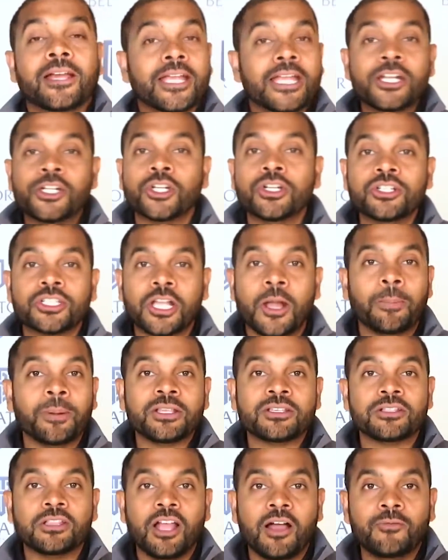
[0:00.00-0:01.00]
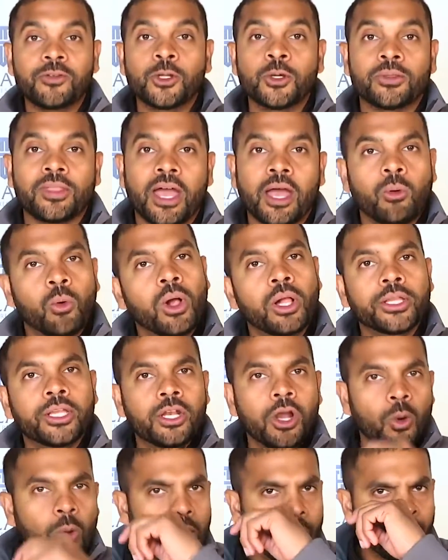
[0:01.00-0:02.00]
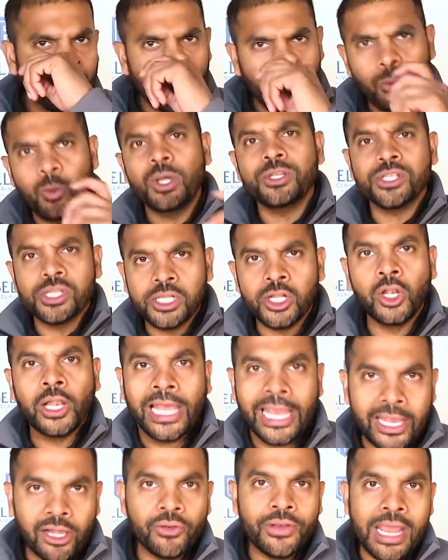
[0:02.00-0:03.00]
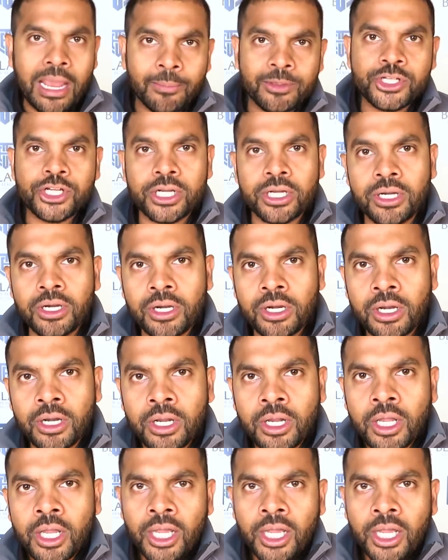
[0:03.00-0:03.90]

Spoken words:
Insurance companies love doing that. Well, you know what? There was a little hail damage here.